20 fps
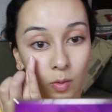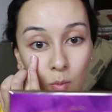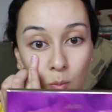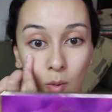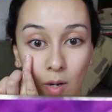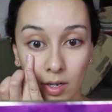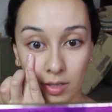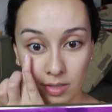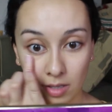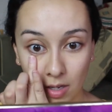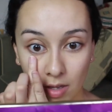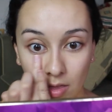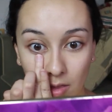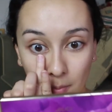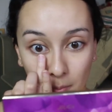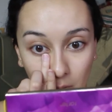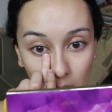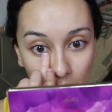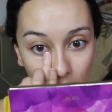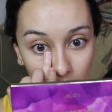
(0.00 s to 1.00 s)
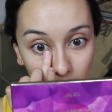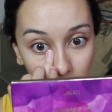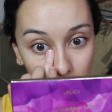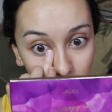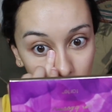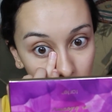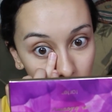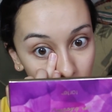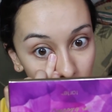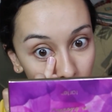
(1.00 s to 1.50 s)
works in the
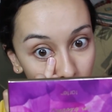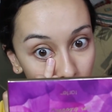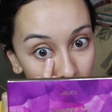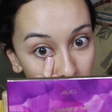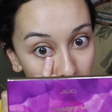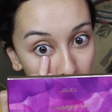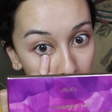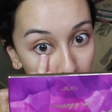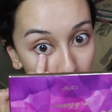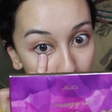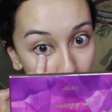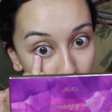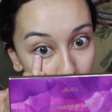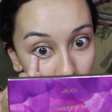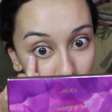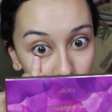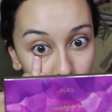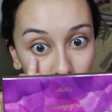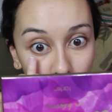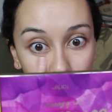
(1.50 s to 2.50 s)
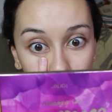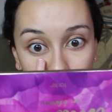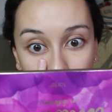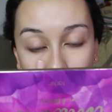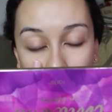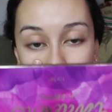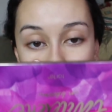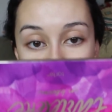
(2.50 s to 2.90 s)
product and blends it